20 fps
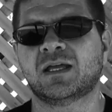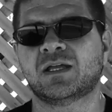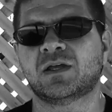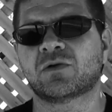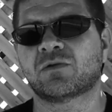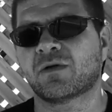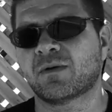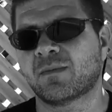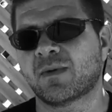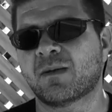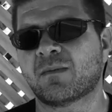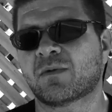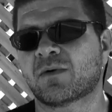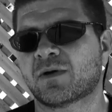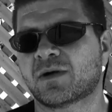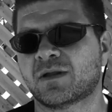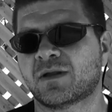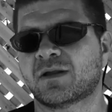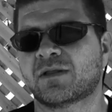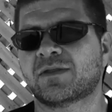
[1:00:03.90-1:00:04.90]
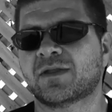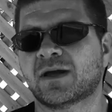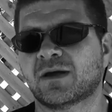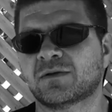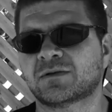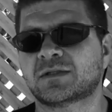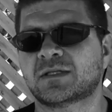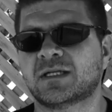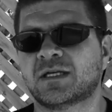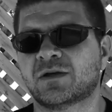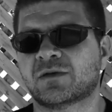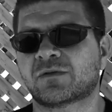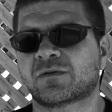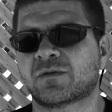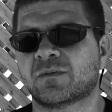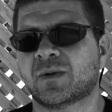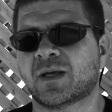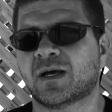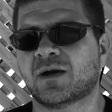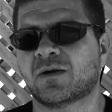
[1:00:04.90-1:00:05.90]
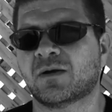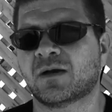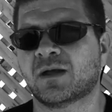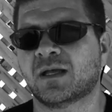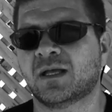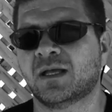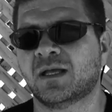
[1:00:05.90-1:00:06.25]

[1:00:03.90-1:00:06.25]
you're remembered in 1,000 years from now?